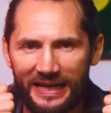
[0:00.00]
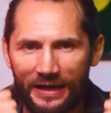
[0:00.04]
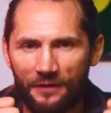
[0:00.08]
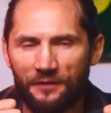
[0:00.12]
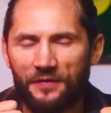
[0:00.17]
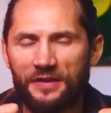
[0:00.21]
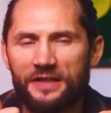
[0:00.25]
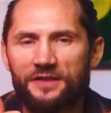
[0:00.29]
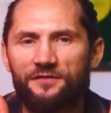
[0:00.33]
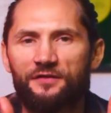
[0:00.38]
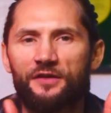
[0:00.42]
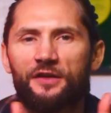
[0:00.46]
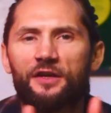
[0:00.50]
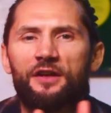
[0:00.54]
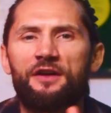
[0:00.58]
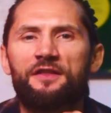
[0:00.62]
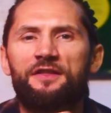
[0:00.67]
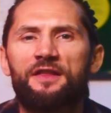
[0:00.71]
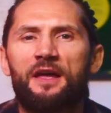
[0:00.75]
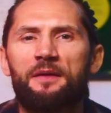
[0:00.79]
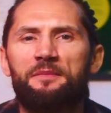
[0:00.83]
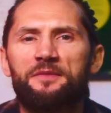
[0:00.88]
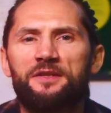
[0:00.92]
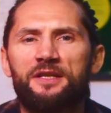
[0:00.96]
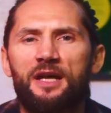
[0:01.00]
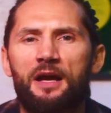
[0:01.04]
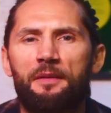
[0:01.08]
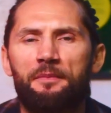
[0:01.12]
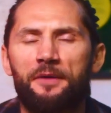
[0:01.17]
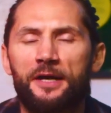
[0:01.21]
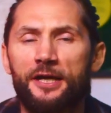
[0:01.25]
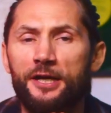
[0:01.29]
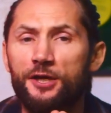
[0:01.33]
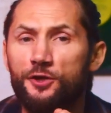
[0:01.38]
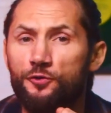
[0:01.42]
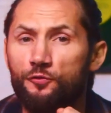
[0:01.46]
Give this video a thumbs
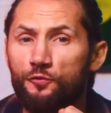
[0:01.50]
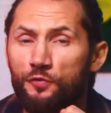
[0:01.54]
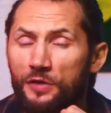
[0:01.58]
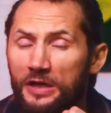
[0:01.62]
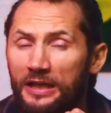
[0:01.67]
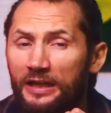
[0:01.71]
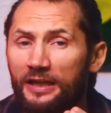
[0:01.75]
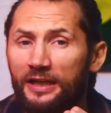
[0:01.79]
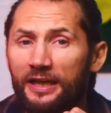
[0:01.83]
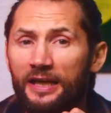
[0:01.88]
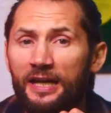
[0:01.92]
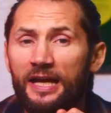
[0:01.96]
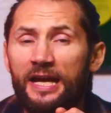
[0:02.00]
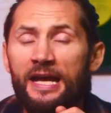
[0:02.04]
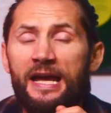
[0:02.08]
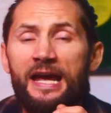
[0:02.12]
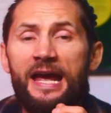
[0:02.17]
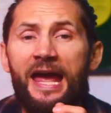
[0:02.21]
up. It really